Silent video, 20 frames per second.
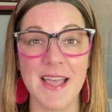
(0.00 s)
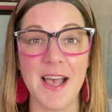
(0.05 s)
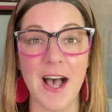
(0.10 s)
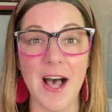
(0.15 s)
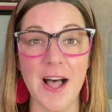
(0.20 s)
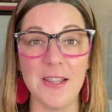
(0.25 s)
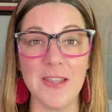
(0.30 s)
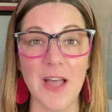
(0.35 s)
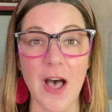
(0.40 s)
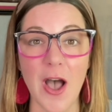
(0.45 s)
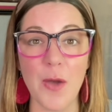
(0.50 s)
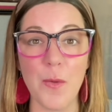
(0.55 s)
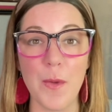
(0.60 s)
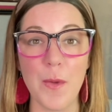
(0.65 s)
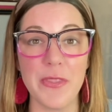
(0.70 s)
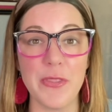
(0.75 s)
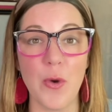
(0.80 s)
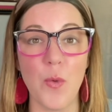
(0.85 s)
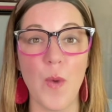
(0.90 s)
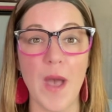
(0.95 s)
along
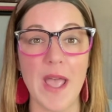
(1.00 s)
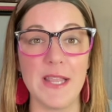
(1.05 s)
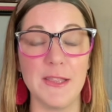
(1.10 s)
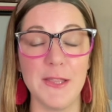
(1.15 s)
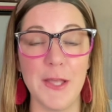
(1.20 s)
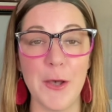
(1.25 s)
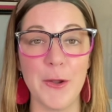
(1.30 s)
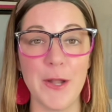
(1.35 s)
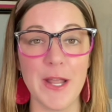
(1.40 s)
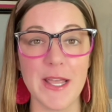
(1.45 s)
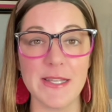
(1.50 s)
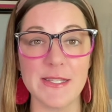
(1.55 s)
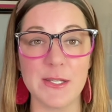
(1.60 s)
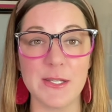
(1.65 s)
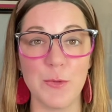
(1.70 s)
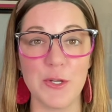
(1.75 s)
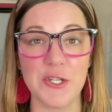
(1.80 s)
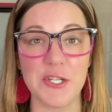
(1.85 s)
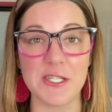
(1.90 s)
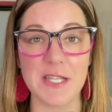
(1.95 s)
with The White Lotus,
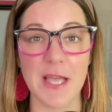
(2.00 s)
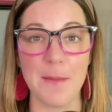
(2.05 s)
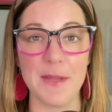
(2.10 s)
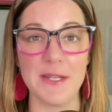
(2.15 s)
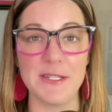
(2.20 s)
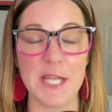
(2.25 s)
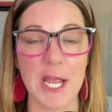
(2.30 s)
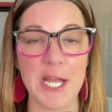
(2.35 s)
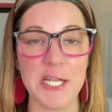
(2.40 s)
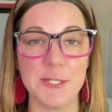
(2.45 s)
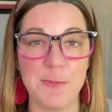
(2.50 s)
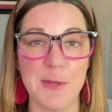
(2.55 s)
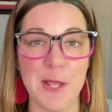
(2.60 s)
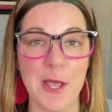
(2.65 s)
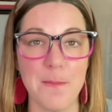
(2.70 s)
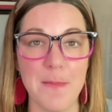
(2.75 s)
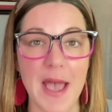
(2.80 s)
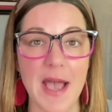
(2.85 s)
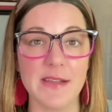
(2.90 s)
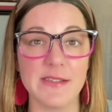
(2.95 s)
which is coming to
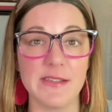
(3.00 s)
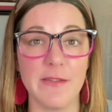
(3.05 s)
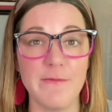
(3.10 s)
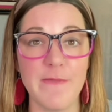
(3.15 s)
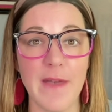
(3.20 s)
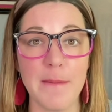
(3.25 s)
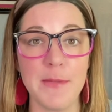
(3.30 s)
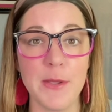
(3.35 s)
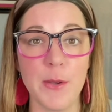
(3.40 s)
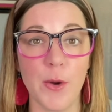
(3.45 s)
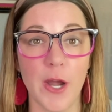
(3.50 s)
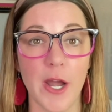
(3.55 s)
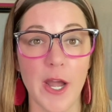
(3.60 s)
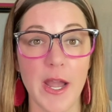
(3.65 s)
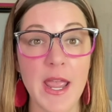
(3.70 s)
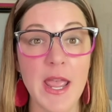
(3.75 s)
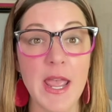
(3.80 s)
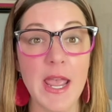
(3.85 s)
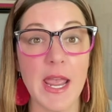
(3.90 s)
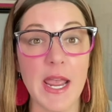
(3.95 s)
HBO Max in February,
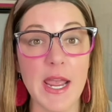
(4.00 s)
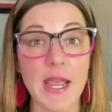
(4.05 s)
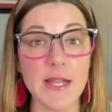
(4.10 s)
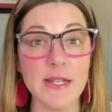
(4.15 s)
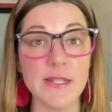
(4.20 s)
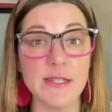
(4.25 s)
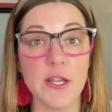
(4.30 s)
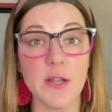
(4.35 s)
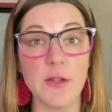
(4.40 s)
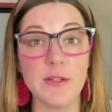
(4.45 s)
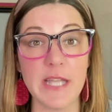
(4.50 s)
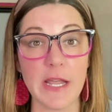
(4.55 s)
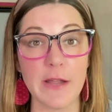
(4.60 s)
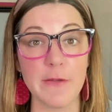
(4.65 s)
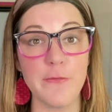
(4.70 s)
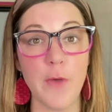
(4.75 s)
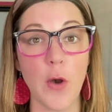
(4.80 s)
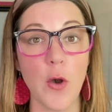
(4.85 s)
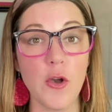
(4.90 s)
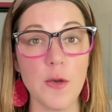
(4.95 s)
and Dan
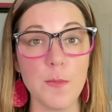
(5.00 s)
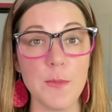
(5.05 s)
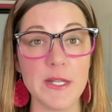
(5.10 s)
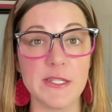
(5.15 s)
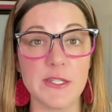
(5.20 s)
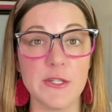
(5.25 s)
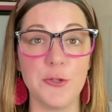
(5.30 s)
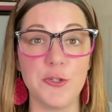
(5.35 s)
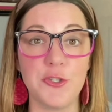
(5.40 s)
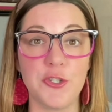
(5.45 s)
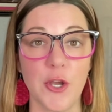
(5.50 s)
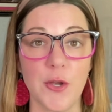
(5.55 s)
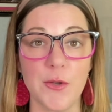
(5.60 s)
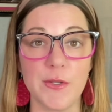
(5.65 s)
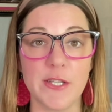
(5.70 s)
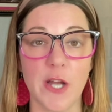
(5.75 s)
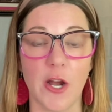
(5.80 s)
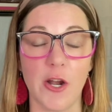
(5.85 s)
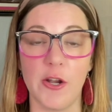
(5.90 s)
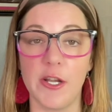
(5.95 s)
Fogelman's new show
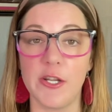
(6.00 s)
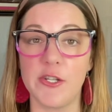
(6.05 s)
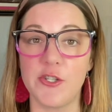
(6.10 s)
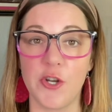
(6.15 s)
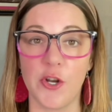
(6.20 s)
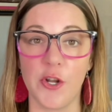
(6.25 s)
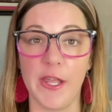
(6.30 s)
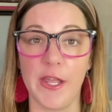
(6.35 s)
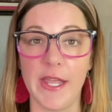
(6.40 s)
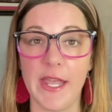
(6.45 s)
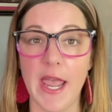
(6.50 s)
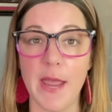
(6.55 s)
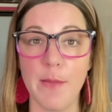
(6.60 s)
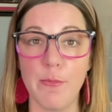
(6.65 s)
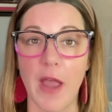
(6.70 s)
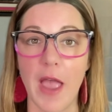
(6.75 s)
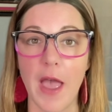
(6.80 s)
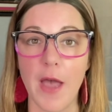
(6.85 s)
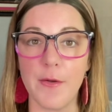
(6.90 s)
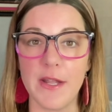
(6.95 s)
starring Sterling K.
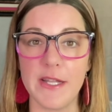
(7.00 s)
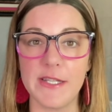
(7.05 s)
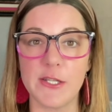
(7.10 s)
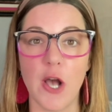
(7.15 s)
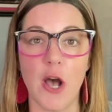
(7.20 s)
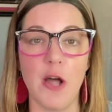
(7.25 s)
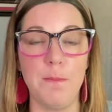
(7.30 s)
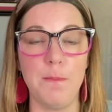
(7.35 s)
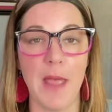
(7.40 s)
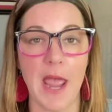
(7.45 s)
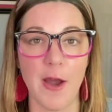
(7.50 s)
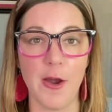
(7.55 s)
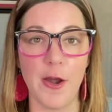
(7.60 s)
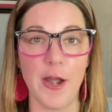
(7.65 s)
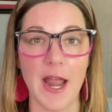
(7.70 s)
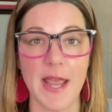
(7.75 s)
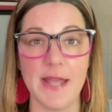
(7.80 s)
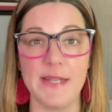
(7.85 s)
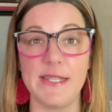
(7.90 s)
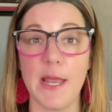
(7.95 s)
Brown. It's called
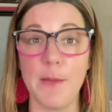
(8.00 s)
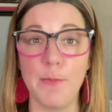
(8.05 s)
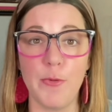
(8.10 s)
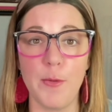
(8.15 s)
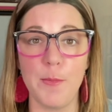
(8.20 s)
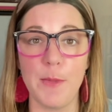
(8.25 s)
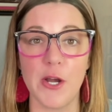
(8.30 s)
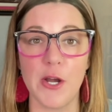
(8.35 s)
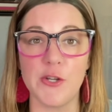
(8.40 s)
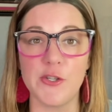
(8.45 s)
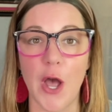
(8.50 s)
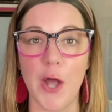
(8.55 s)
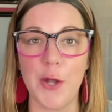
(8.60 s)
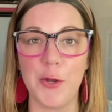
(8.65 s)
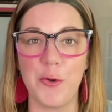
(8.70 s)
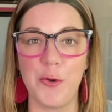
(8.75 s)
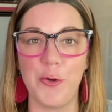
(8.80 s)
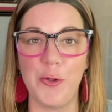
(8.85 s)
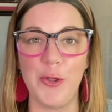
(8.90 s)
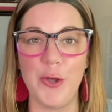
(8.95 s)
Paradise. It premieres on
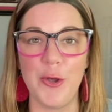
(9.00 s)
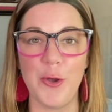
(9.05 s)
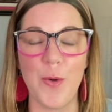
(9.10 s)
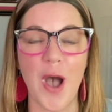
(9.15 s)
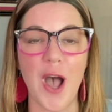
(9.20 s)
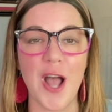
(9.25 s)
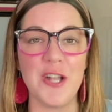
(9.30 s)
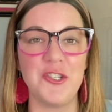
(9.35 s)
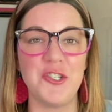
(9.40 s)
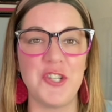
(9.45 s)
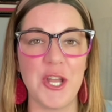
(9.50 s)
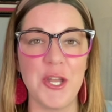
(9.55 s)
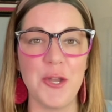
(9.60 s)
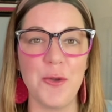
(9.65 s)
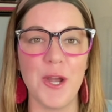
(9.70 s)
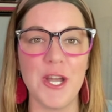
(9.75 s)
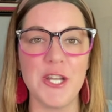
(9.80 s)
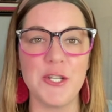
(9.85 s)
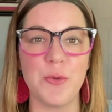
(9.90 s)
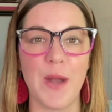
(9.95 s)
Hulu on
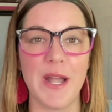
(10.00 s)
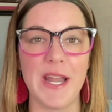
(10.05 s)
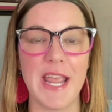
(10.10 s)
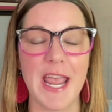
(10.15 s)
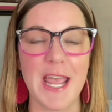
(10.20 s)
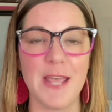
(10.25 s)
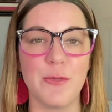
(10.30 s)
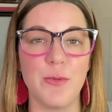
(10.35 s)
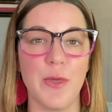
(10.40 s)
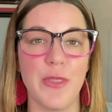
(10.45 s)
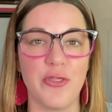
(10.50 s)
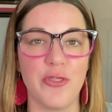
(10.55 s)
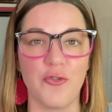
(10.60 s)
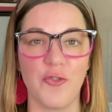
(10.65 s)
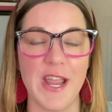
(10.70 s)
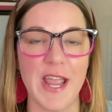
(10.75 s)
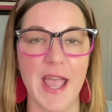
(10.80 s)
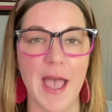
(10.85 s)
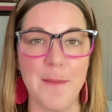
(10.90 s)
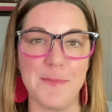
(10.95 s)
January 28th with
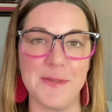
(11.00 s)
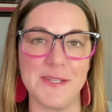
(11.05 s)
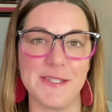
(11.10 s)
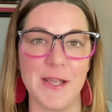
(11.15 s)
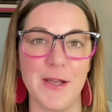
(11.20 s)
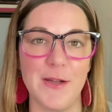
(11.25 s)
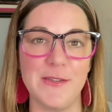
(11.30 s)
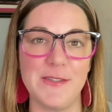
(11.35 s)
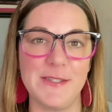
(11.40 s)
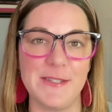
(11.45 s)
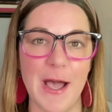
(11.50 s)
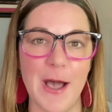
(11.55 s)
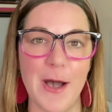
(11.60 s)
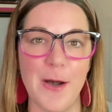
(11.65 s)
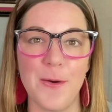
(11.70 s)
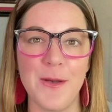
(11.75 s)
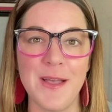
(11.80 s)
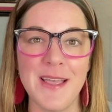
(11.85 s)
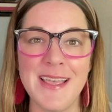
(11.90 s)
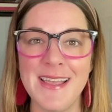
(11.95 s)
3 episodes.
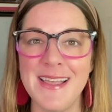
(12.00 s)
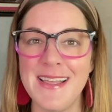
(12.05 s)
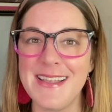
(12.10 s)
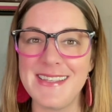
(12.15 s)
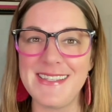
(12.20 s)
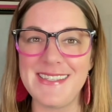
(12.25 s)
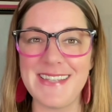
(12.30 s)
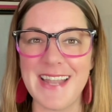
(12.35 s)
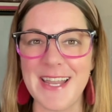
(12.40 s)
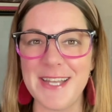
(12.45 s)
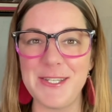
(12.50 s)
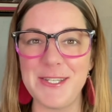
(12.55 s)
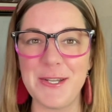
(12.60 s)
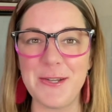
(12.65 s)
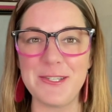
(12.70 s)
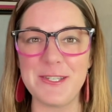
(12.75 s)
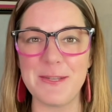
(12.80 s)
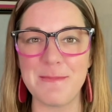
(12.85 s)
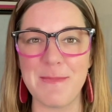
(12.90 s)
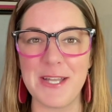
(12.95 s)
So stay
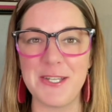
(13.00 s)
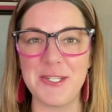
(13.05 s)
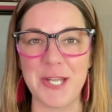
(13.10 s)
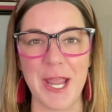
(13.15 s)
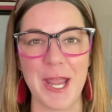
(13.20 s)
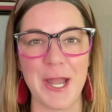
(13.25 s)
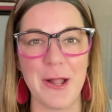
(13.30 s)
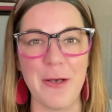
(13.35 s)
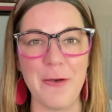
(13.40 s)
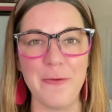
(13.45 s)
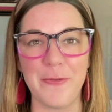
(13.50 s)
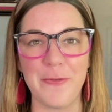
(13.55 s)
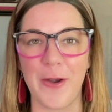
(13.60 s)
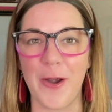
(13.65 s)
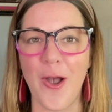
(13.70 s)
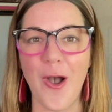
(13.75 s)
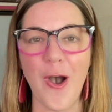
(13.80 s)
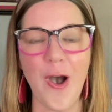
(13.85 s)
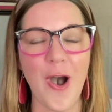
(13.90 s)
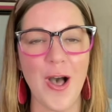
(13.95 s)
tuned to my channel
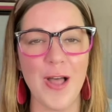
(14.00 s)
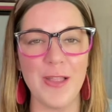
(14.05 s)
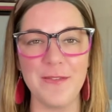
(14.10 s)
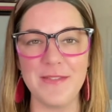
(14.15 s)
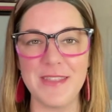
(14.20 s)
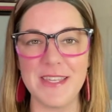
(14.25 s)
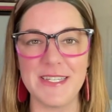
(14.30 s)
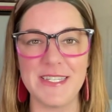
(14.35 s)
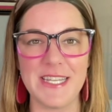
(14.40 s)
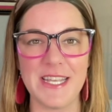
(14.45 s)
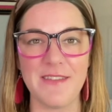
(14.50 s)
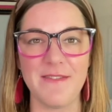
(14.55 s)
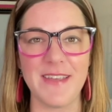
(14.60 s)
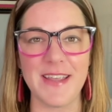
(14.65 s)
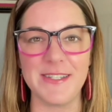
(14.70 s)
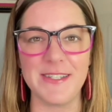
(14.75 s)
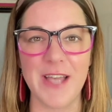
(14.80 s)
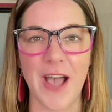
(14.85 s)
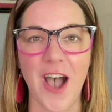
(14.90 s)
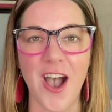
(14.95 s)
for all of the
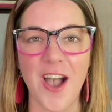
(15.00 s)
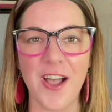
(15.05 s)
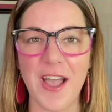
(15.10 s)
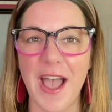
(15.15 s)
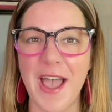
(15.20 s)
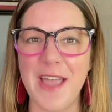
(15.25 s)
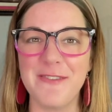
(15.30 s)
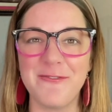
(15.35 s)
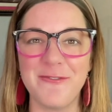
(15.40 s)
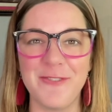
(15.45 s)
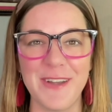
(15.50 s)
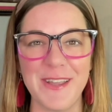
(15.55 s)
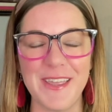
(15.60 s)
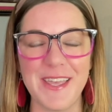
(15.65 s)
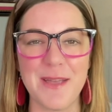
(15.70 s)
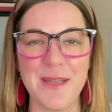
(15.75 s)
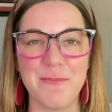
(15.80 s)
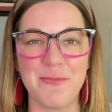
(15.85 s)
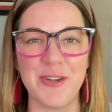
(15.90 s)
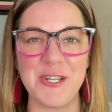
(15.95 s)
TV talk. I
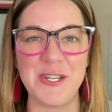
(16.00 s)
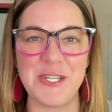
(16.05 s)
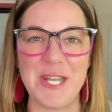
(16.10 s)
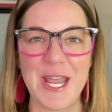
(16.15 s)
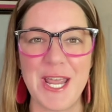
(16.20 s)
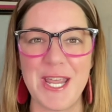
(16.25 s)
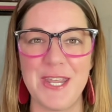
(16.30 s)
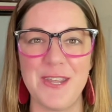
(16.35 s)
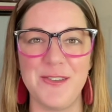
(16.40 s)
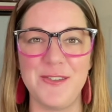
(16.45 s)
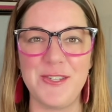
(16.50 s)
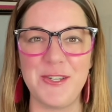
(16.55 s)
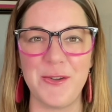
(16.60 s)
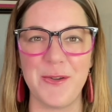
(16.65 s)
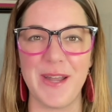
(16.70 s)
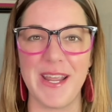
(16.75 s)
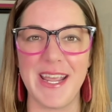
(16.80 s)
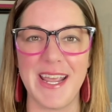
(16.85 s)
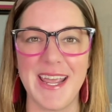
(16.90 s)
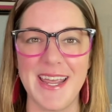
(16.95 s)
really appreciate you
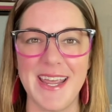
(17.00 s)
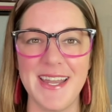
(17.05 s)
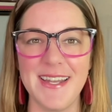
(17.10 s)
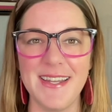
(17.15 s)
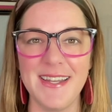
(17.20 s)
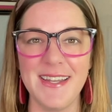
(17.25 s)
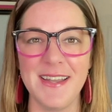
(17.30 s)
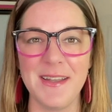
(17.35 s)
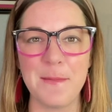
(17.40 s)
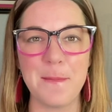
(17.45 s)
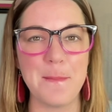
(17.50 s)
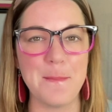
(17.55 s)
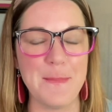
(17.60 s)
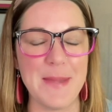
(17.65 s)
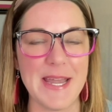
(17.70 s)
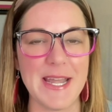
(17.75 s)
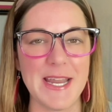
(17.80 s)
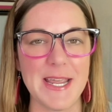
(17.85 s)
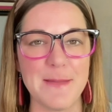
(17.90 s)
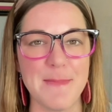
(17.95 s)
tuning in.
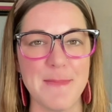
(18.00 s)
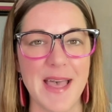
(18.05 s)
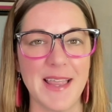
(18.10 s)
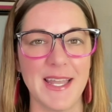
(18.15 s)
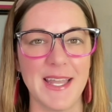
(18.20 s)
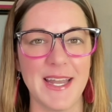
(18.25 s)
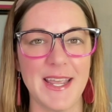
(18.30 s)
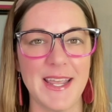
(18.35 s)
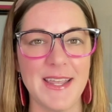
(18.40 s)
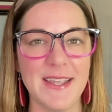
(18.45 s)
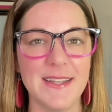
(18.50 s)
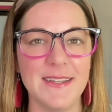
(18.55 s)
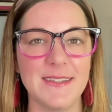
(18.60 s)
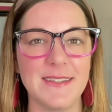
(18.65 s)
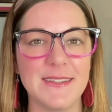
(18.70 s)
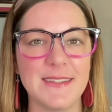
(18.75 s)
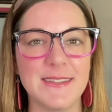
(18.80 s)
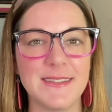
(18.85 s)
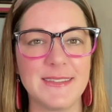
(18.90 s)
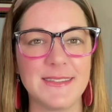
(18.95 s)
Media Melanie,
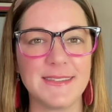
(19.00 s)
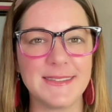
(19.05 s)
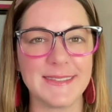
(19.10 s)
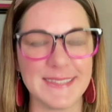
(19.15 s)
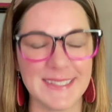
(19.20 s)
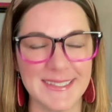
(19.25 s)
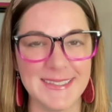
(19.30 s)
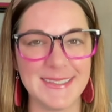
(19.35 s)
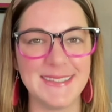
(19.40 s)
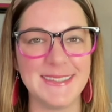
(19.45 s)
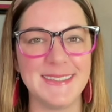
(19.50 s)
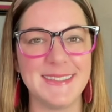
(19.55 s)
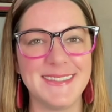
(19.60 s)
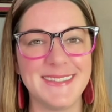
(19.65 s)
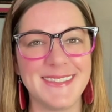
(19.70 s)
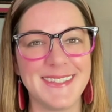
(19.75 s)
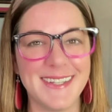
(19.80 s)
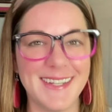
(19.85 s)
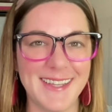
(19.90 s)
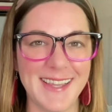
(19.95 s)

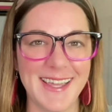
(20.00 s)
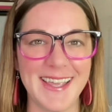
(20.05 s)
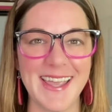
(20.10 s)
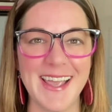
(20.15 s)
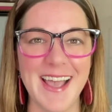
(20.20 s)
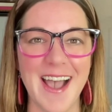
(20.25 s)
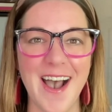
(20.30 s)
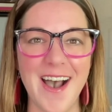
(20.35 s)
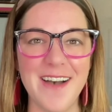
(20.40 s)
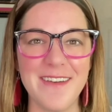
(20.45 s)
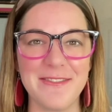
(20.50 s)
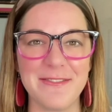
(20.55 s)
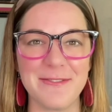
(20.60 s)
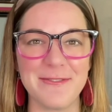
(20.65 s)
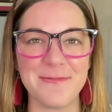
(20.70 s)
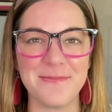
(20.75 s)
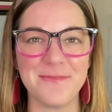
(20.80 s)
clicking off.